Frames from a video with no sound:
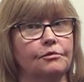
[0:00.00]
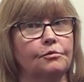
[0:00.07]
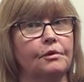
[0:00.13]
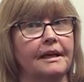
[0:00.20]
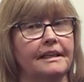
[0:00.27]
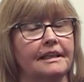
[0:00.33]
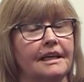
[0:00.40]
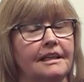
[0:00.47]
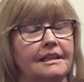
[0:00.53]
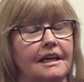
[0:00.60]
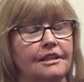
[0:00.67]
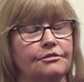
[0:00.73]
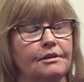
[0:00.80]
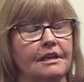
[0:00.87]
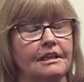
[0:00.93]
right eye
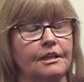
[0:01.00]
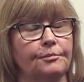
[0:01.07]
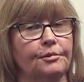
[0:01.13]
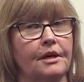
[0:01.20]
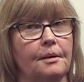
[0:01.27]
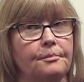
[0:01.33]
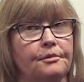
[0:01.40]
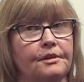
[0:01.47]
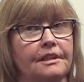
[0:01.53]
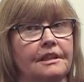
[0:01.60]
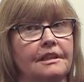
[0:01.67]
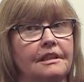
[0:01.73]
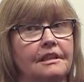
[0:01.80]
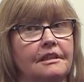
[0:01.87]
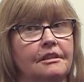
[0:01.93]
not tracking properly,
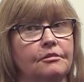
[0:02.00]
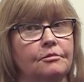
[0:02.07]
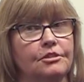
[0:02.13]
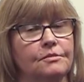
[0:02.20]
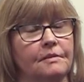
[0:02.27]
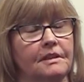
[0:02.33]
which